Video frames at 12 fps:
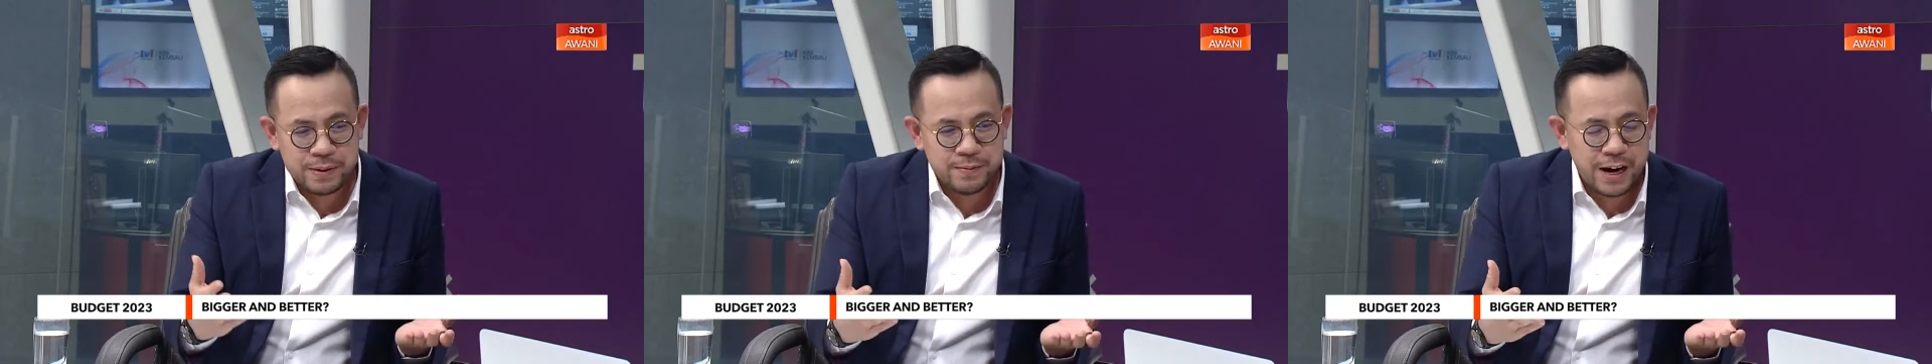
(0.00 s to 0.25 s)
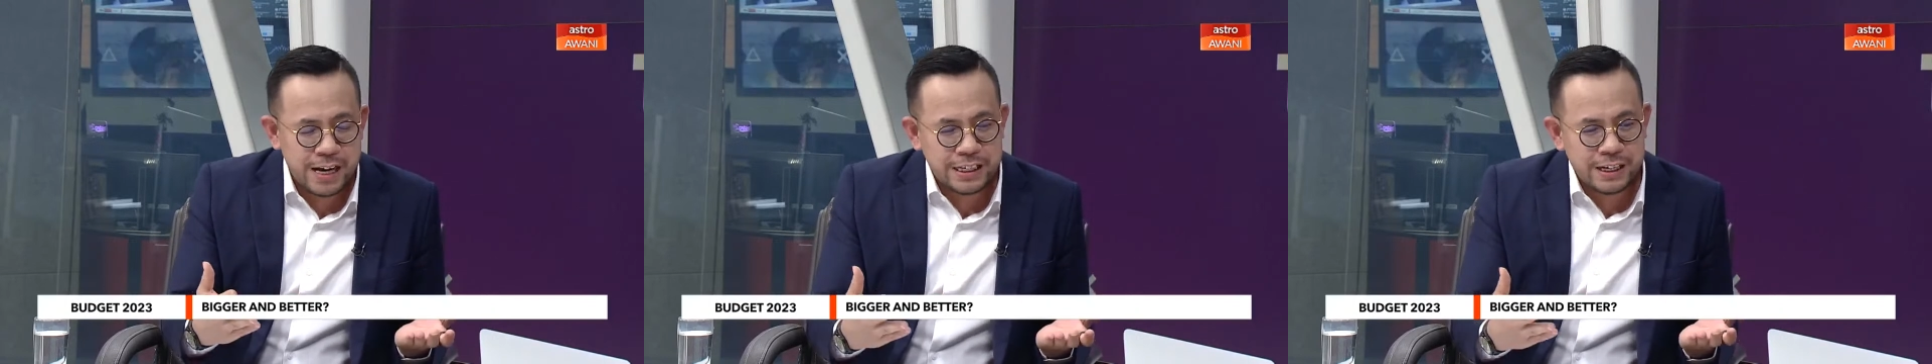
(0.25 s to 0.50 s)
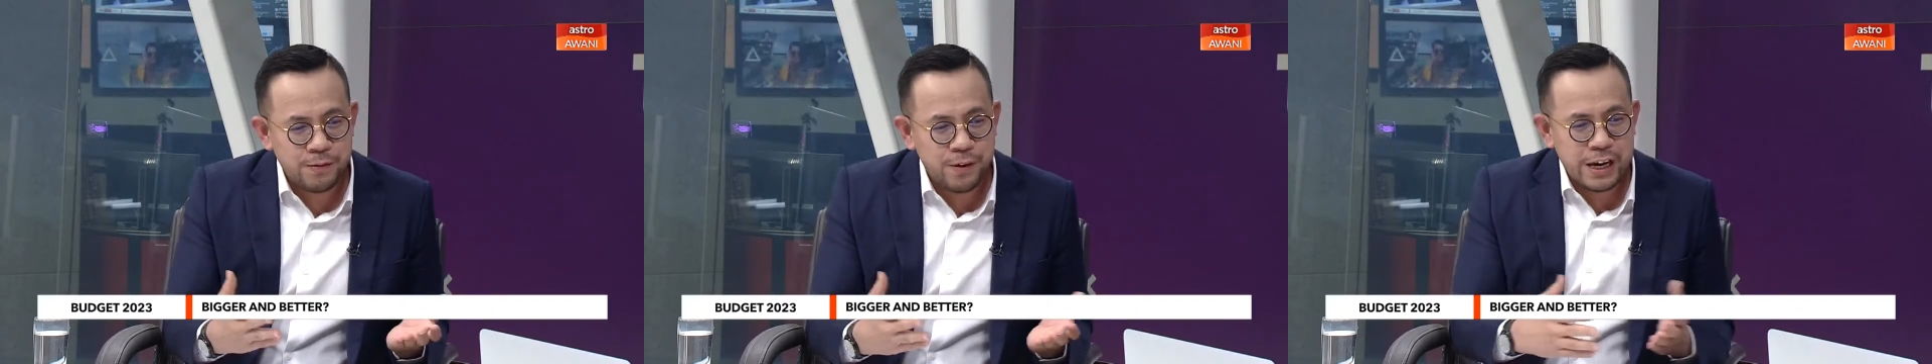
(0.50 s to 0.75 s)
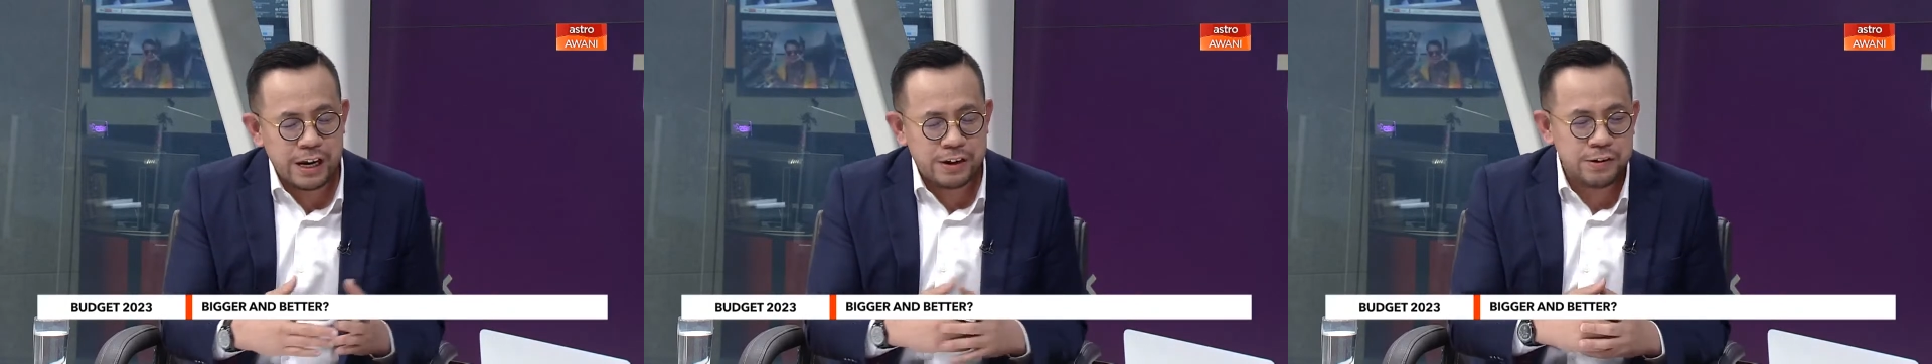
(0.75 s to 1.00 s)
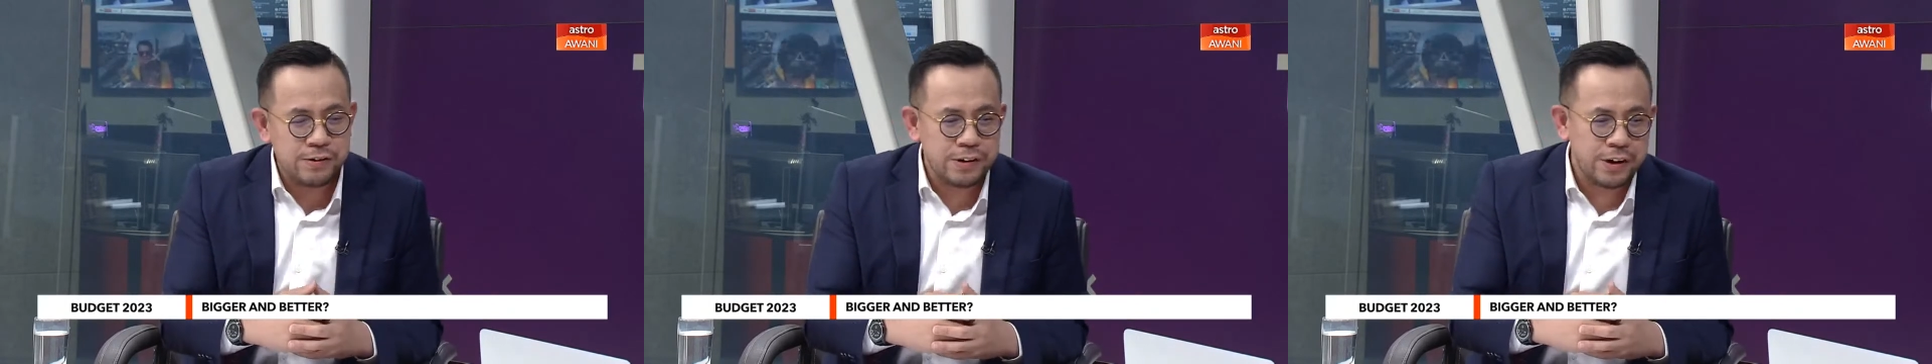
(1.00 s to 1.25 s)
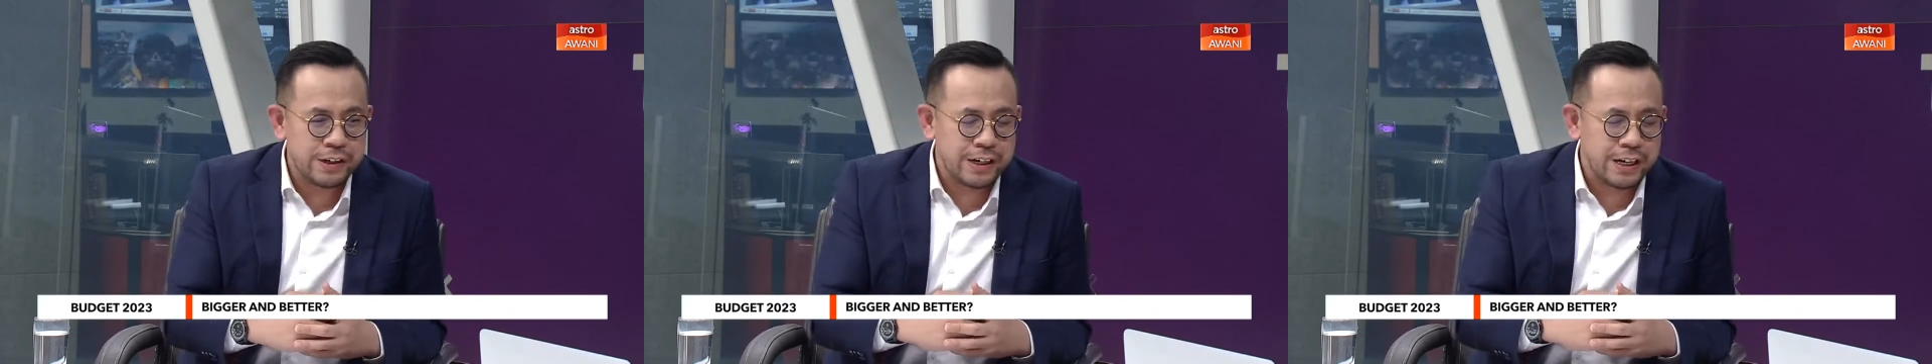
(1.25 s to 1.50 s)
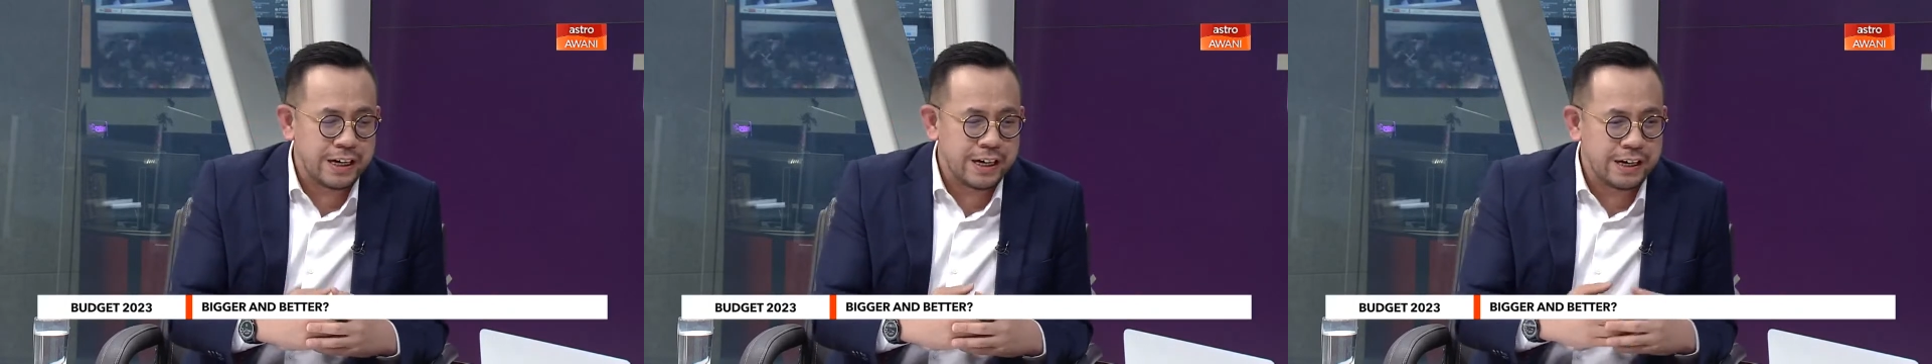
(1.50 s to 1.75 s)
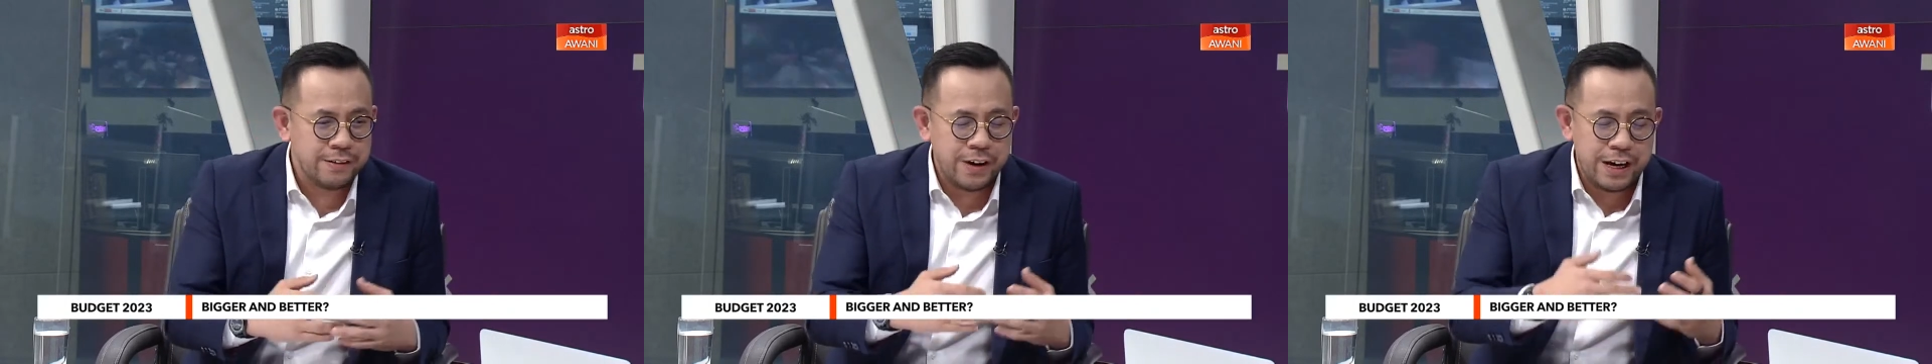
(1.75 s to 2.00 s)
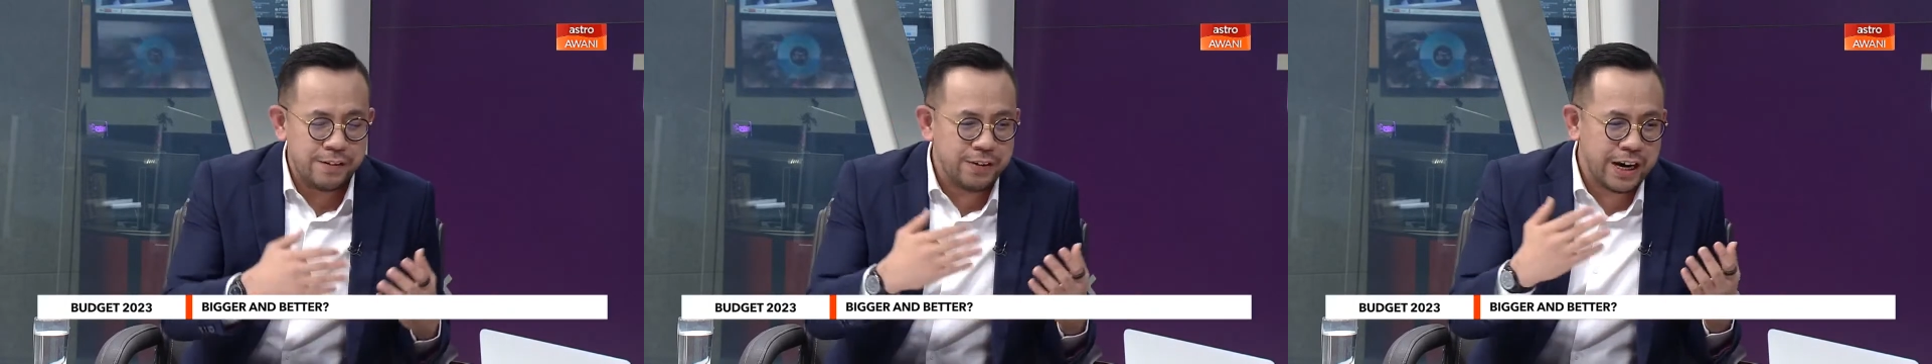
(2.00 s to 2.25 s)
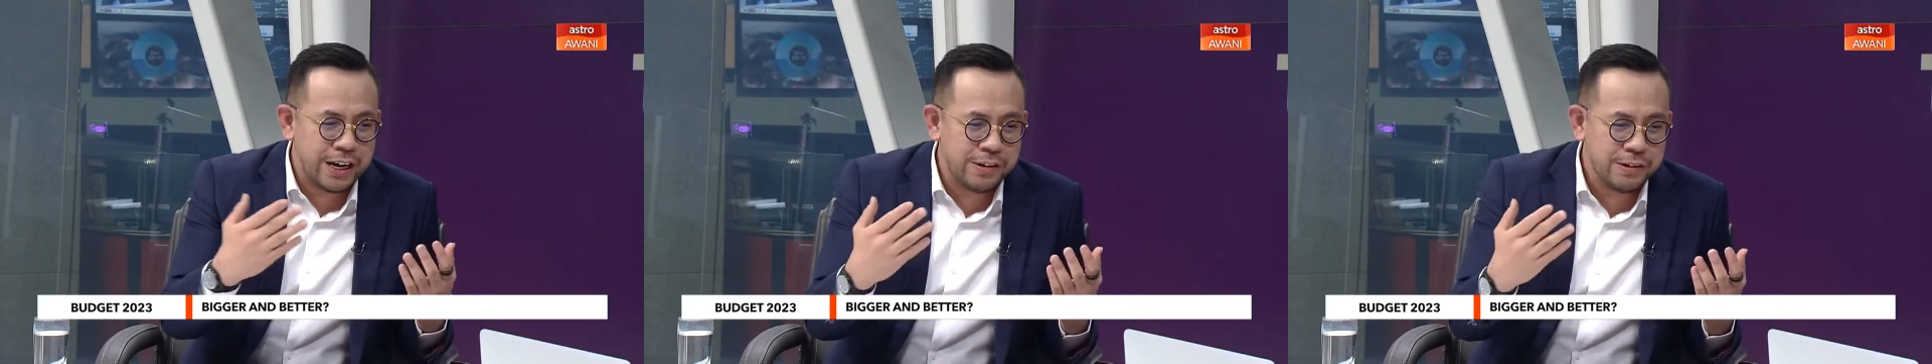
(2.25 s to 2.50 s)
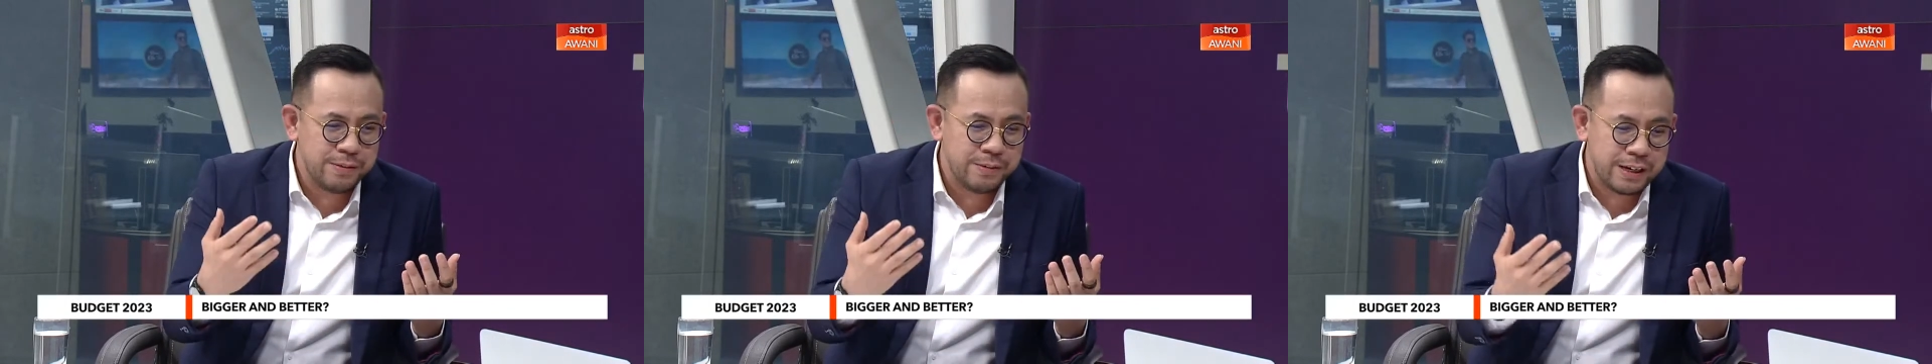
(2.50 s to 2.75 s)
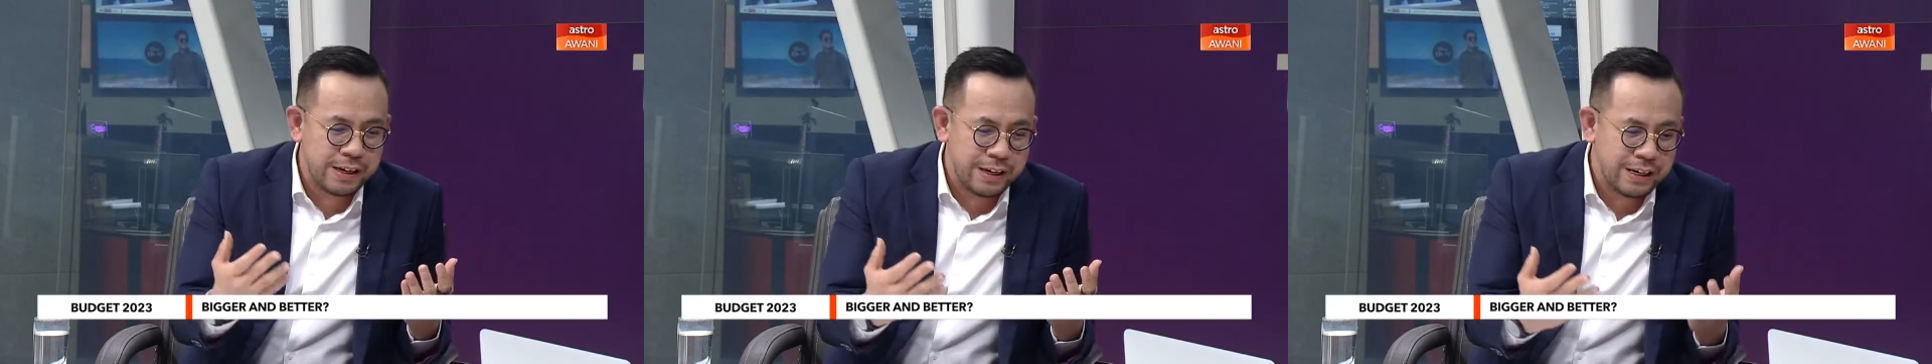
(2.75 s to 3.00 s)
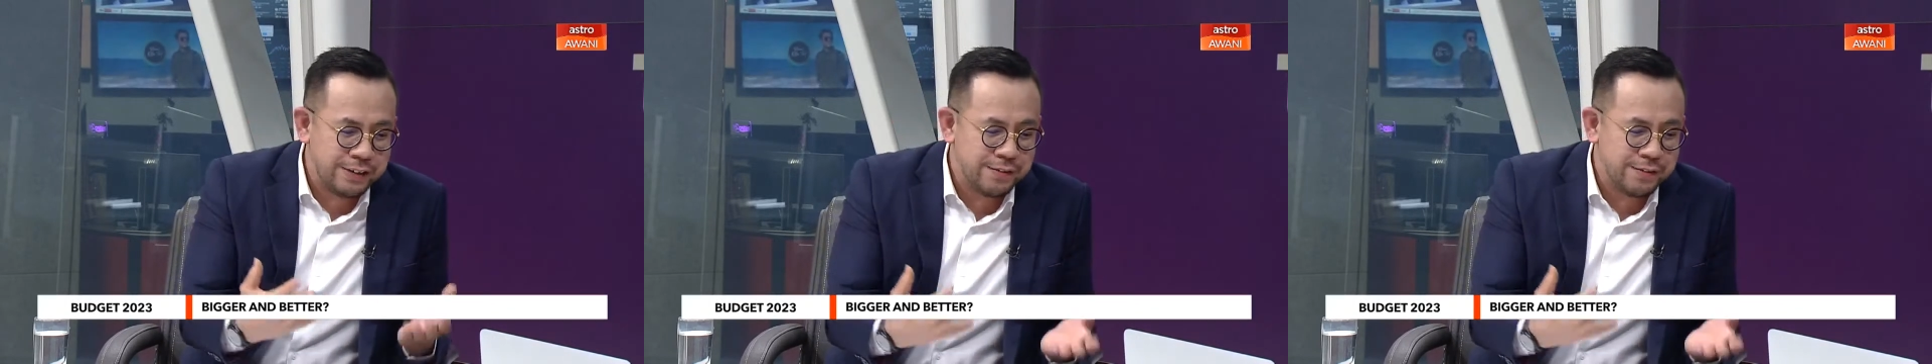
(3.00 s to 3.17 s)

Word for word: some people are asking why are you not uh, why why are you